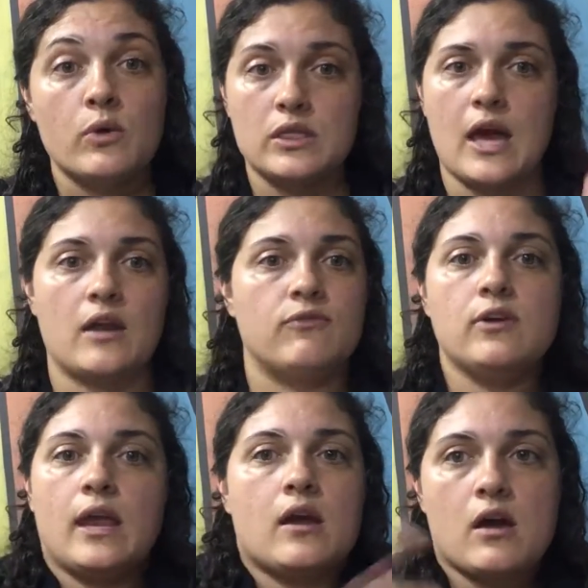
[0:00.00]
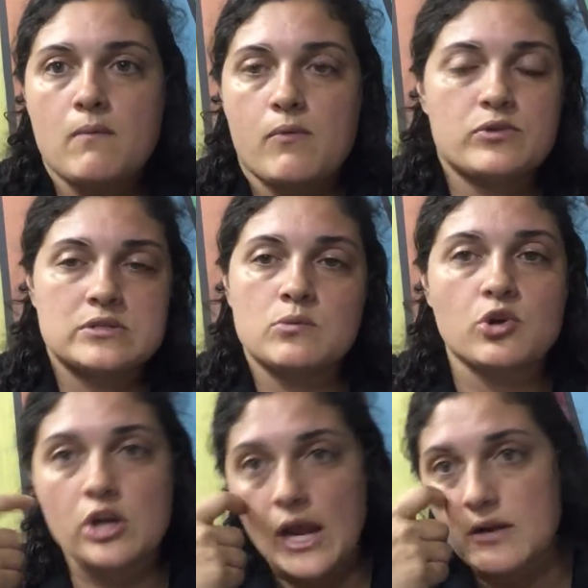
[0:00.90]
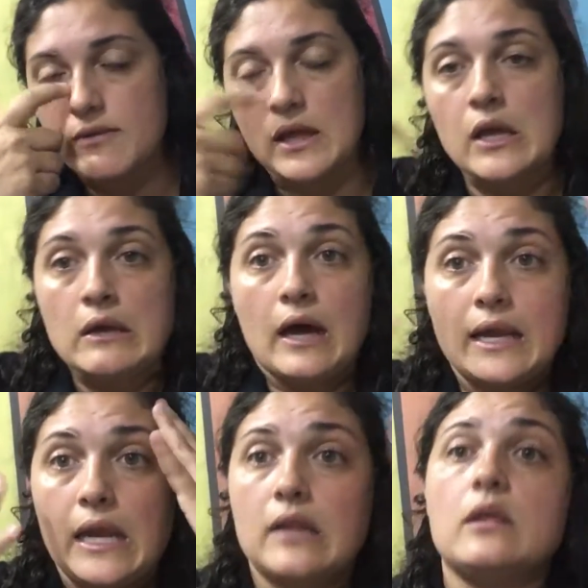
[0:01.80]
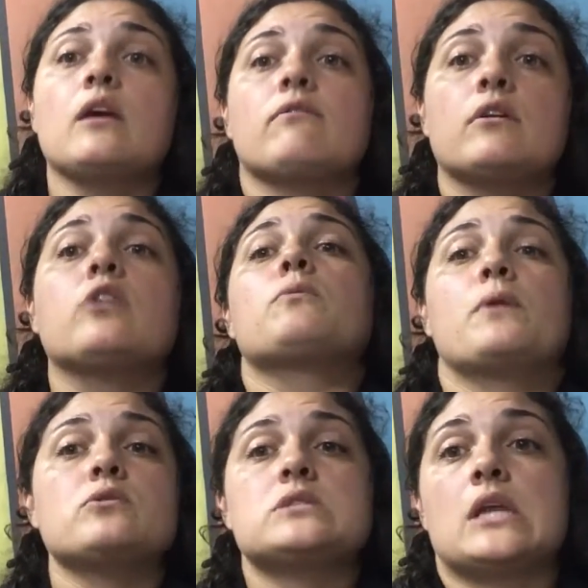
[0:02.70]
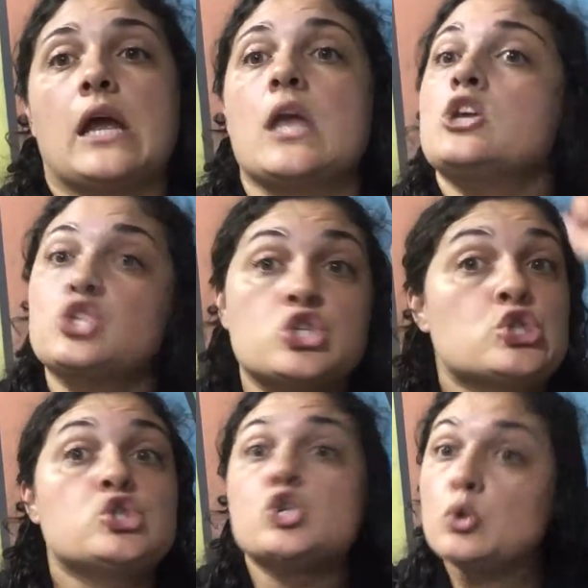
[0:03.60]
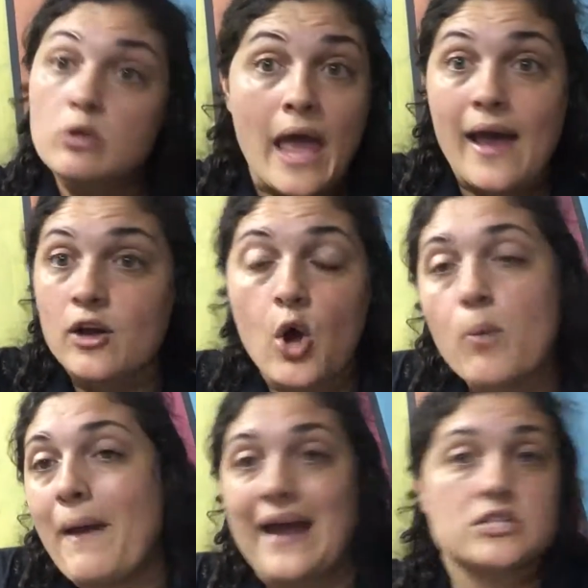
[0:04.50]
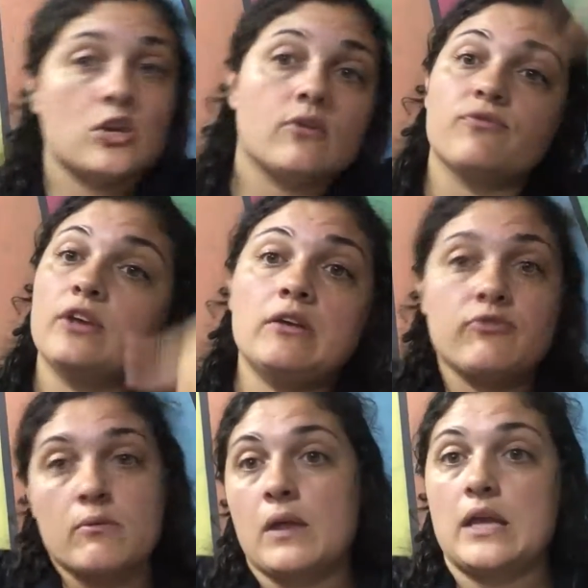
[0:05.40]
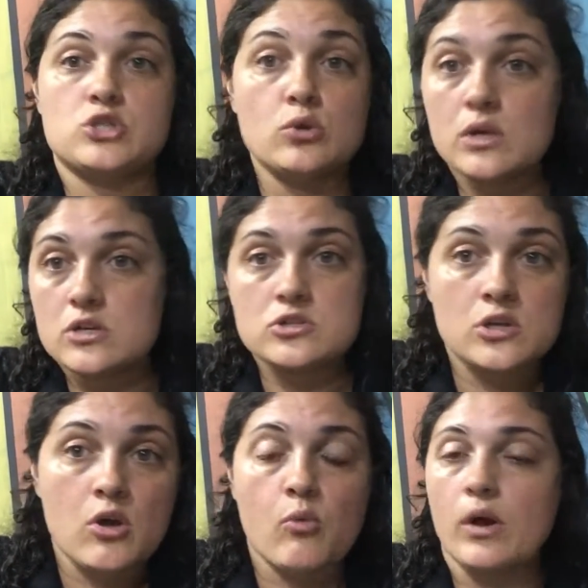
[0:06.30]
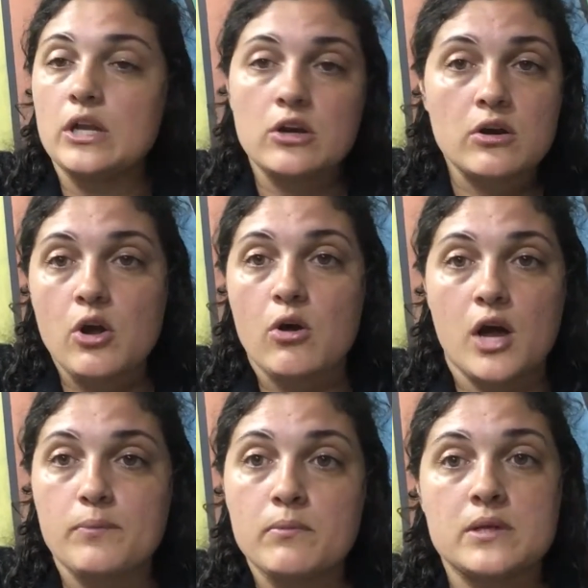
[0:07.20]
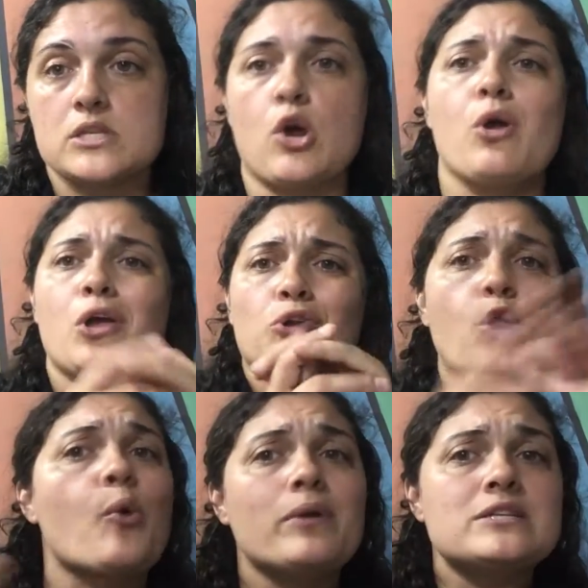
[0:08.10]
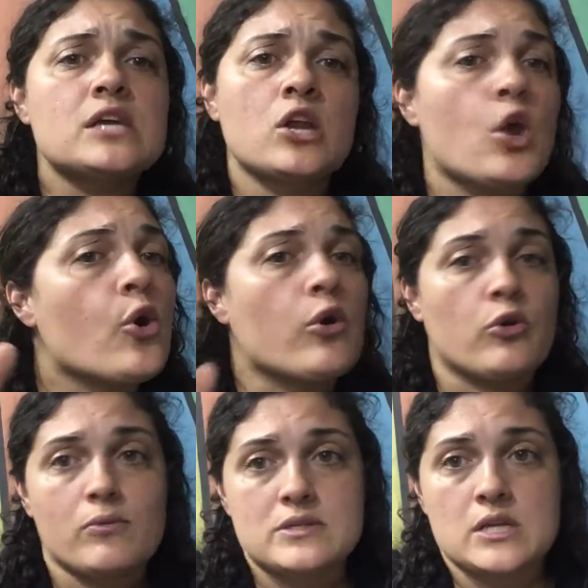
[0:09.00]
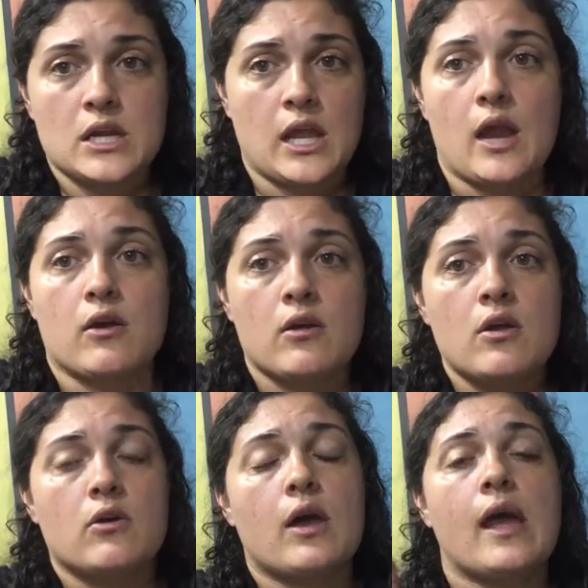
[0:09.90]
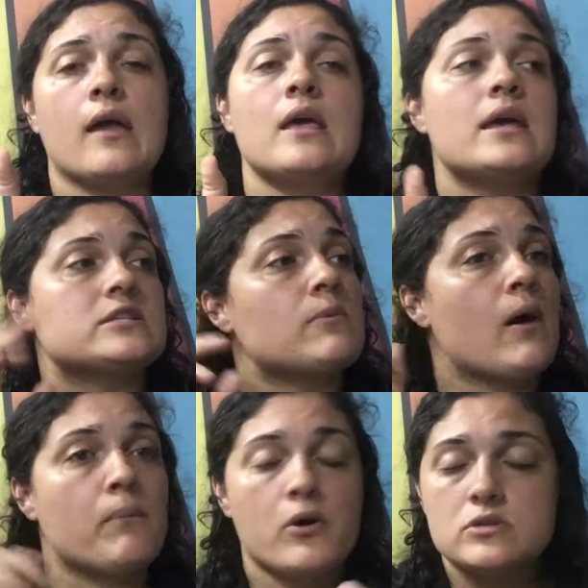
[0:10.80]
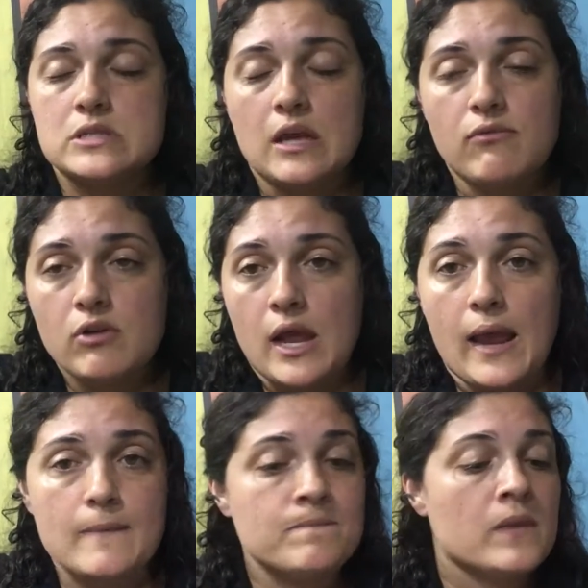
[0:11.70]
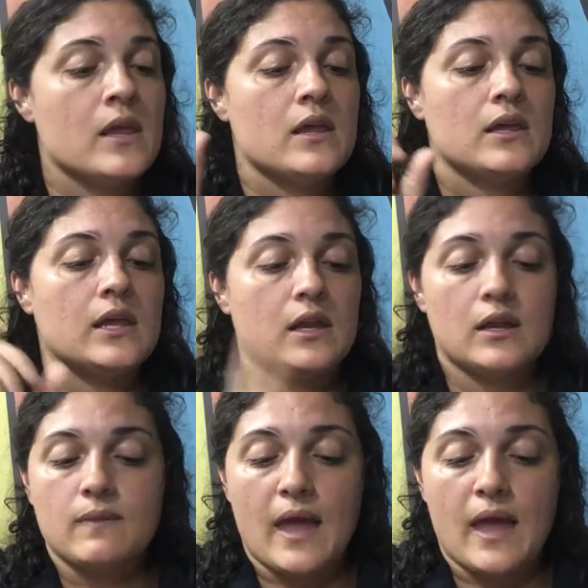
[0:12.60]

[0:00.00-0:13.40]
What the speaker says: with that. If you can't come up with some creative, like, I can't think of another post today, just do that. Go back to your feed from like 2 years ago, 1 year ago, a couple months ago. Nobody's gonna know and nobody's gonna care, okay? It's about posting every day, getting